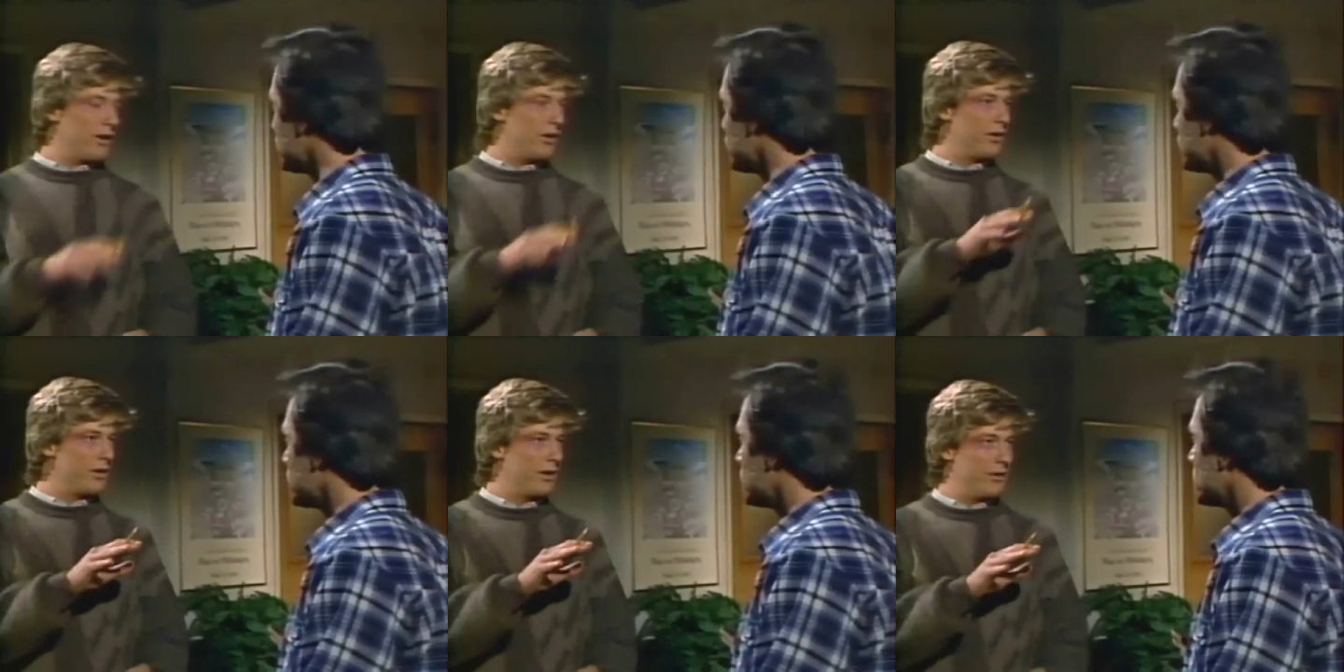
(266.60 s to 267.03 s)
now,
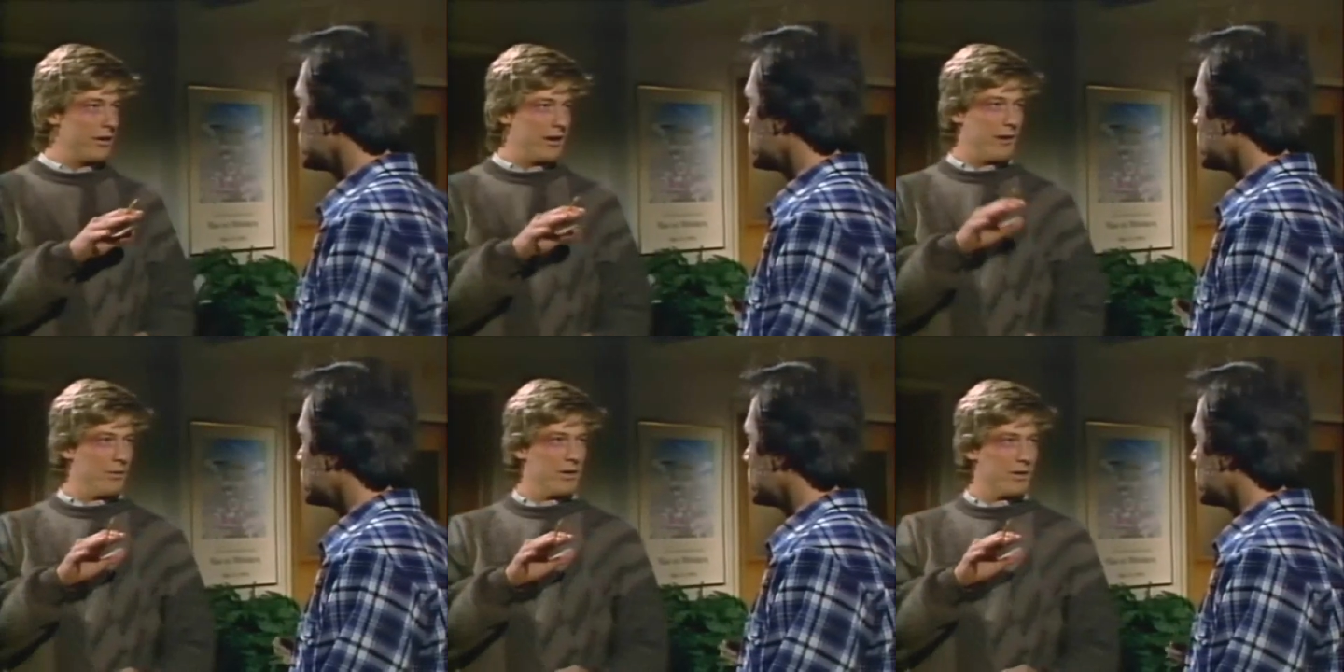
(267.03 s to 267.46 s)
hold on
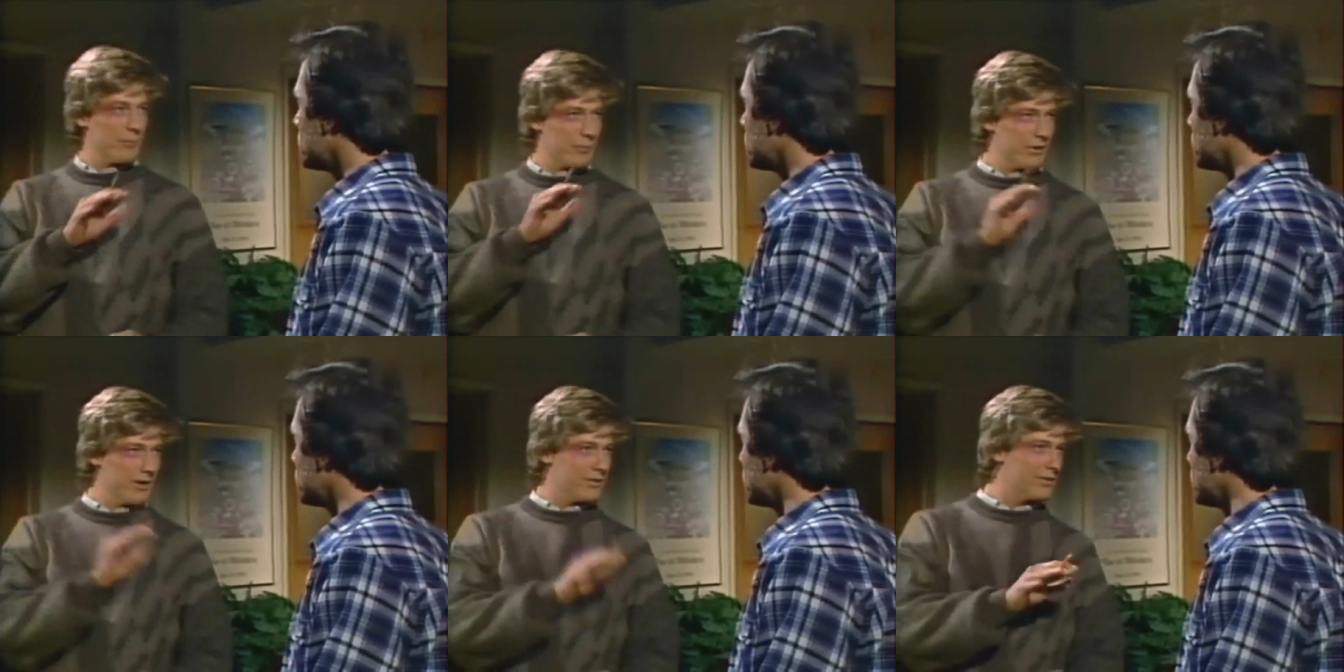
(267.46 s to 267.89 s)
now. We don't
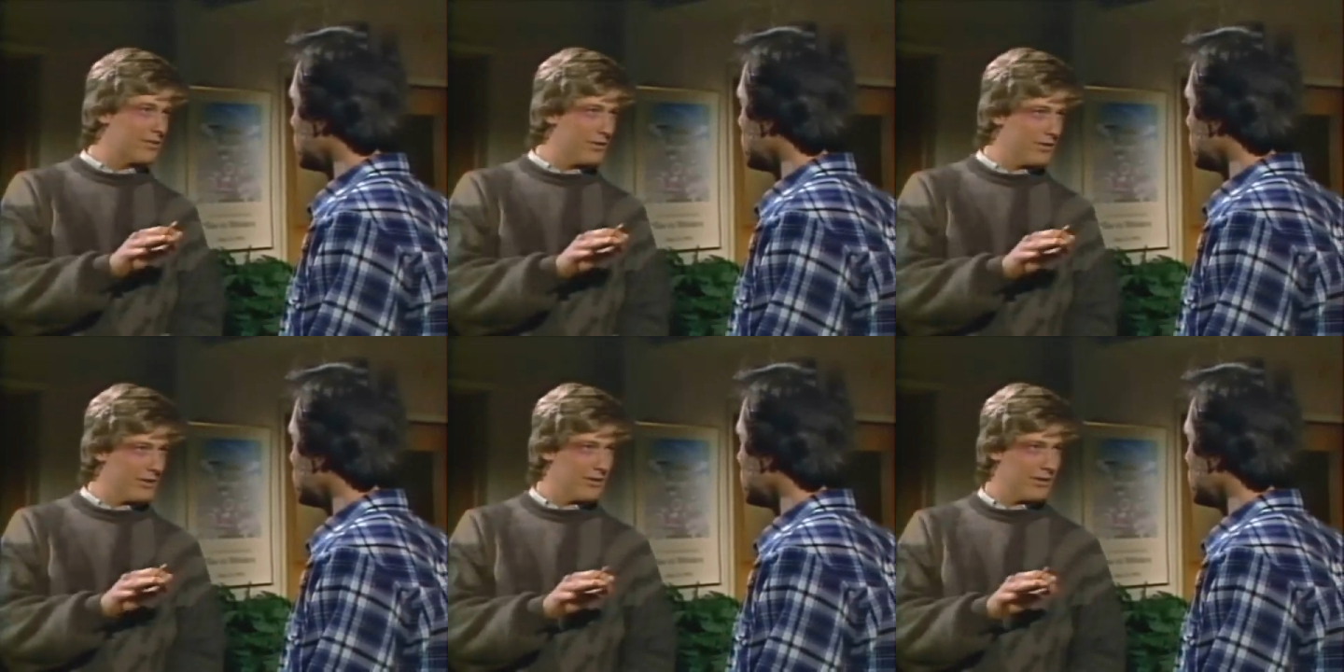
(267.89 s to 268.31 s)
print
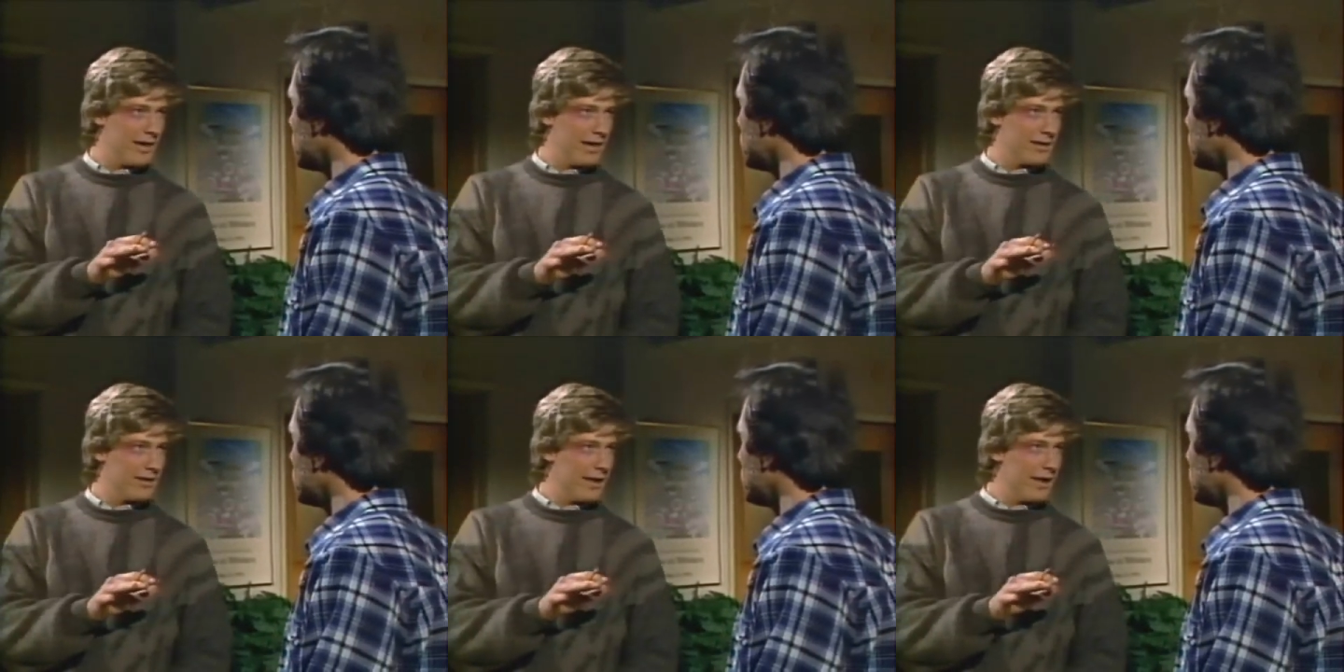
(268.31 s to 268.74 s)
stories
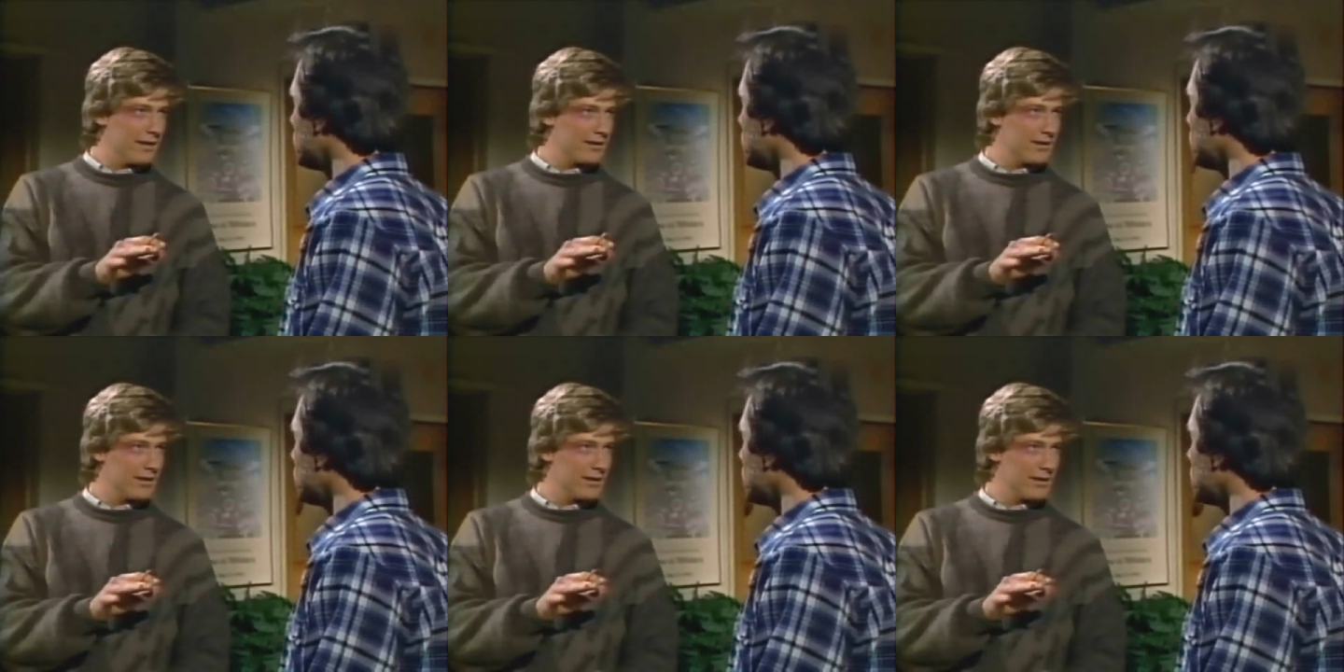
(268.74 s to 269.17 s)
like that.